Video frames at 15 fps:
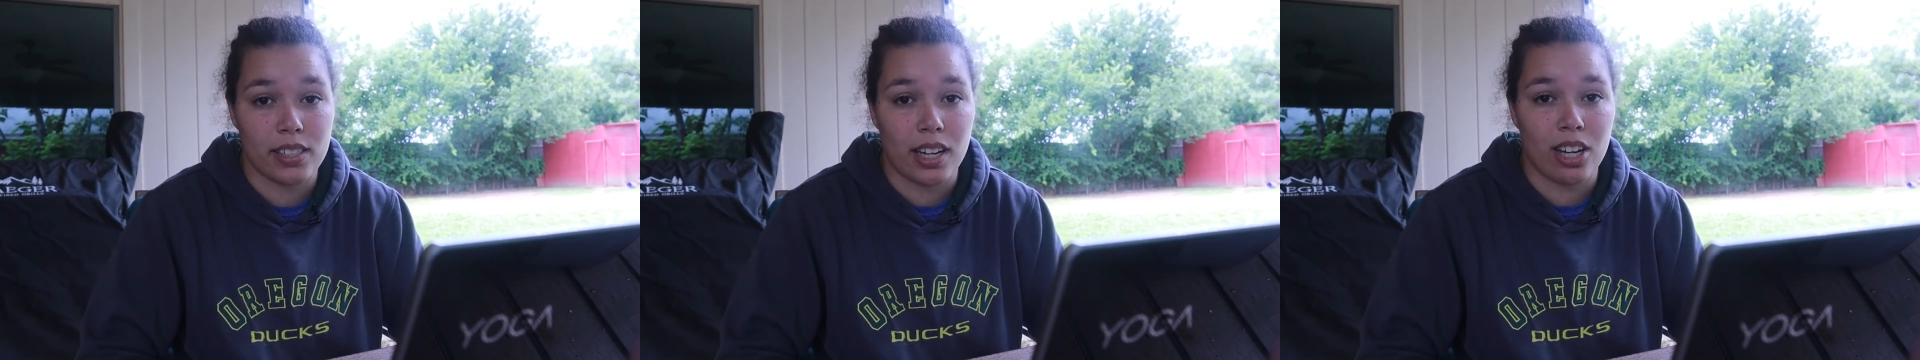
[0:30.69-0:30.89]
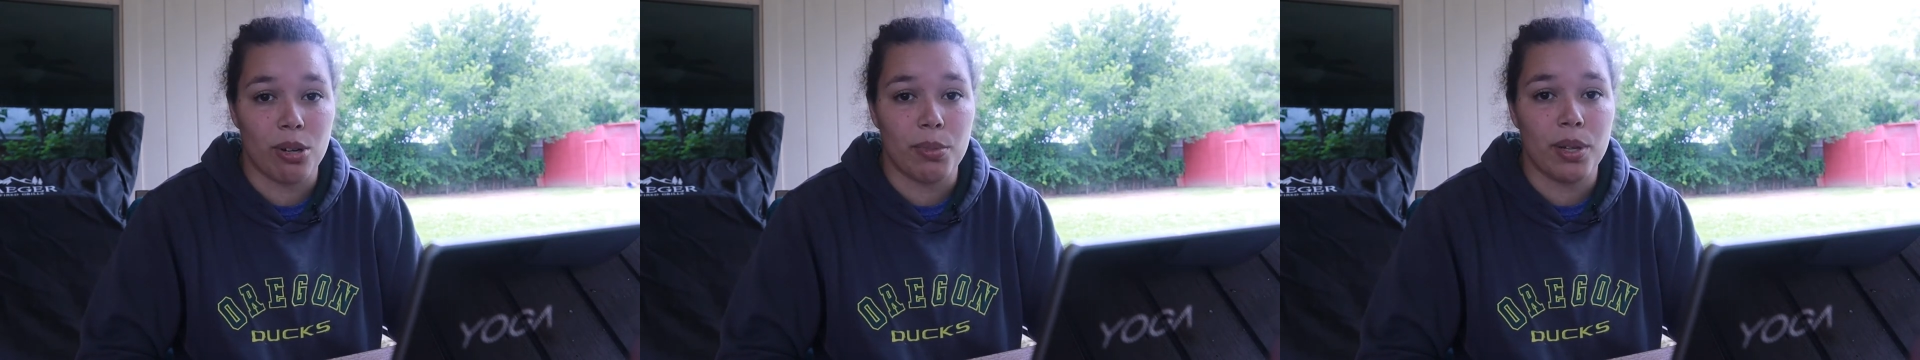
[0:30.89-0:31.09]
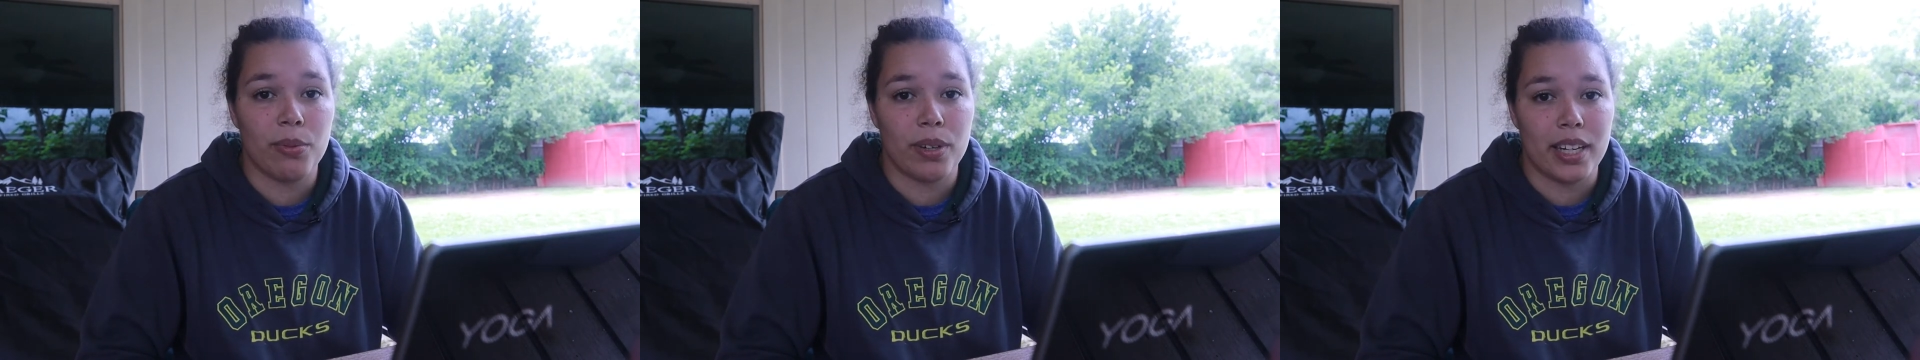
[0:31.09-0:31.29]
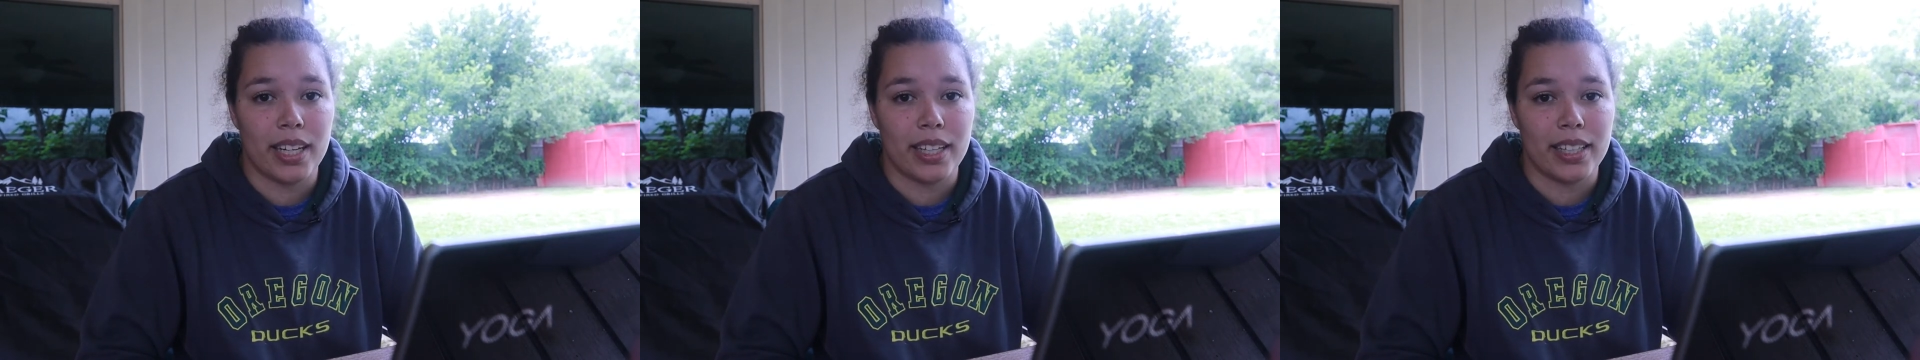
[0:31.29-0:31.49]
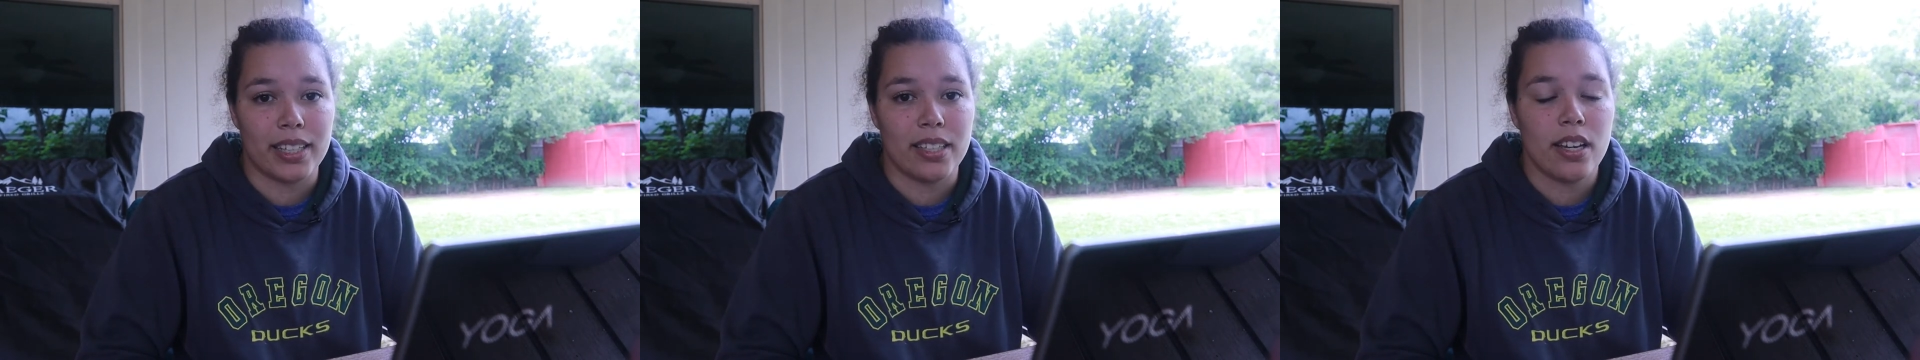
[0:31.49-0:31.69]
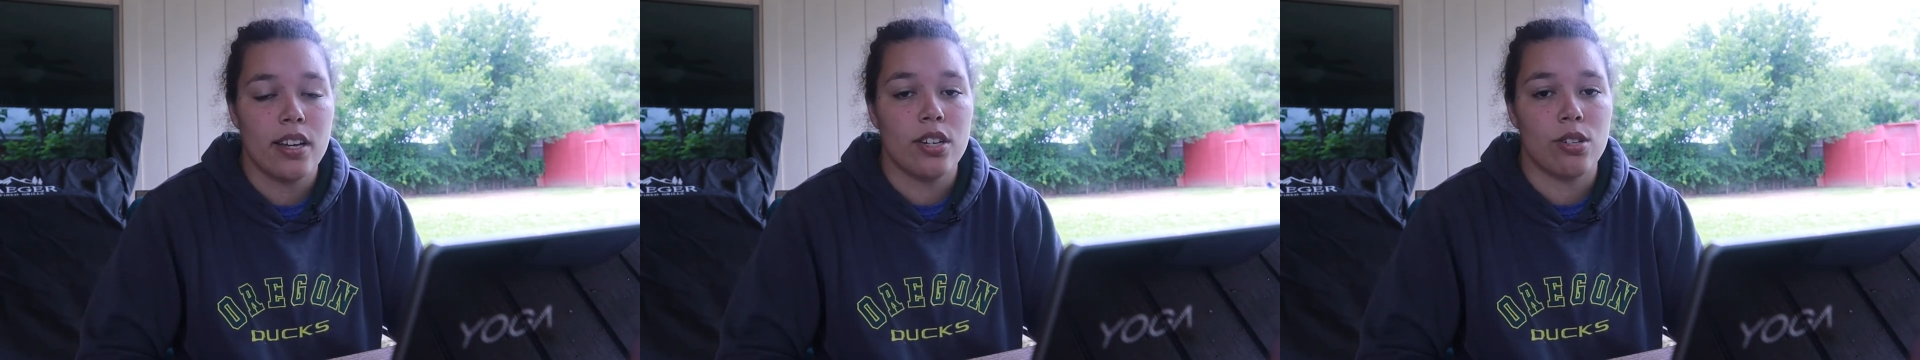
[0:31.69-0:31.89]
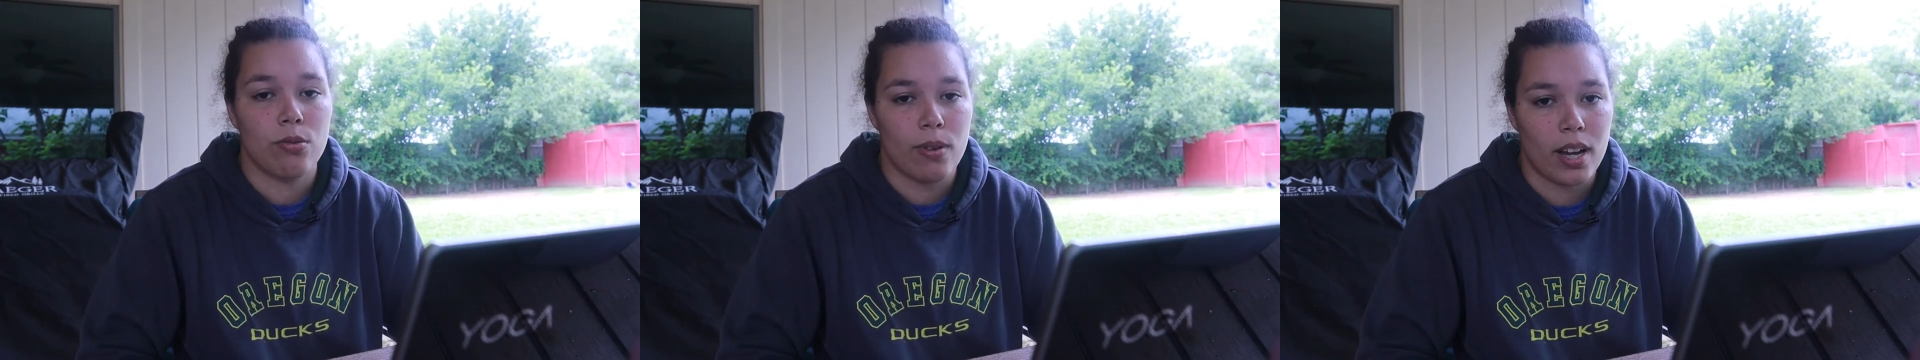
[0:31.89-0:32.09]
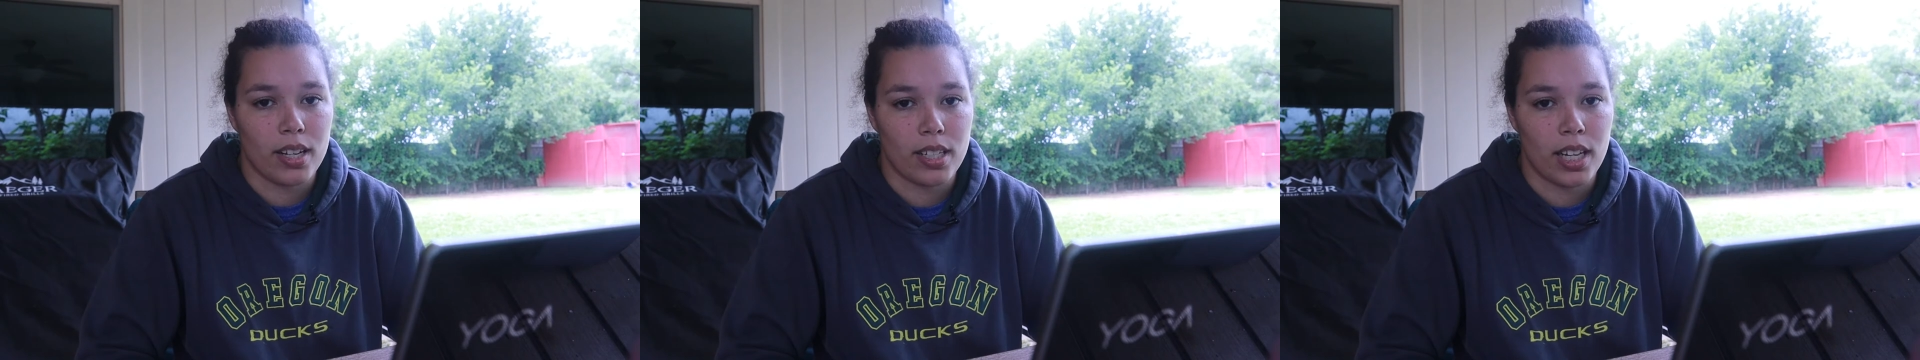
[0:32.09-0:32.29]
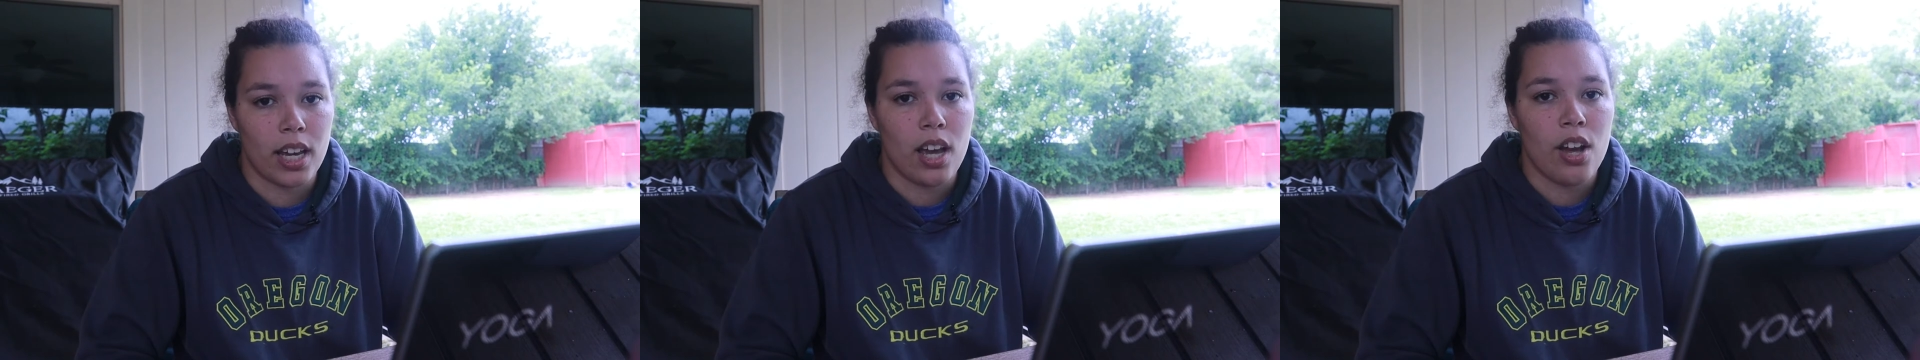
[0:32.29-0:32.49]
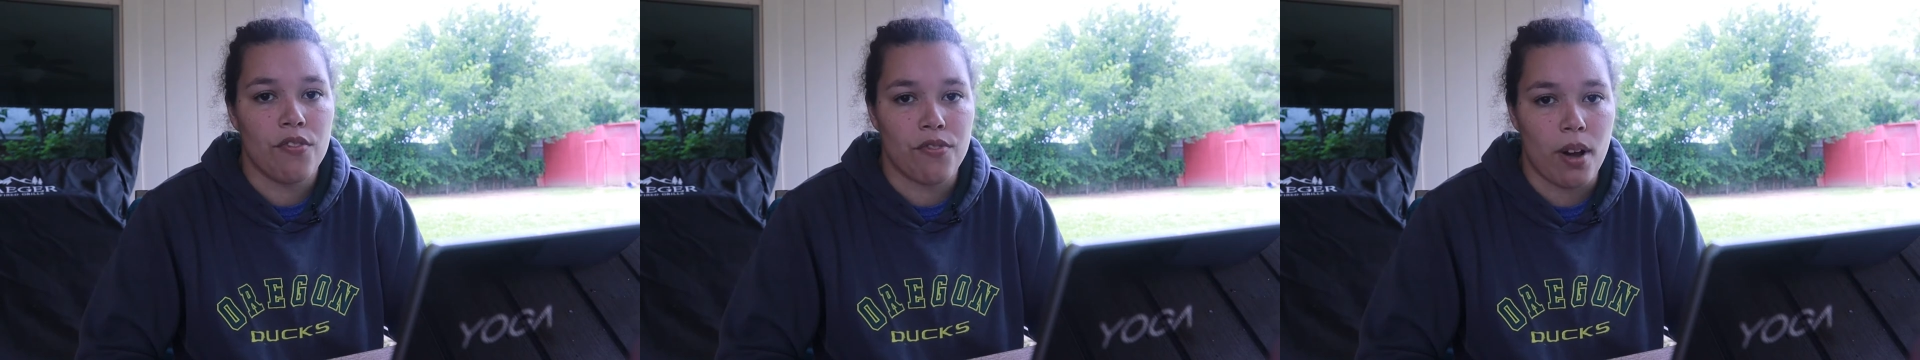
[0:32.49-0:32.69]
So I will be reading this directly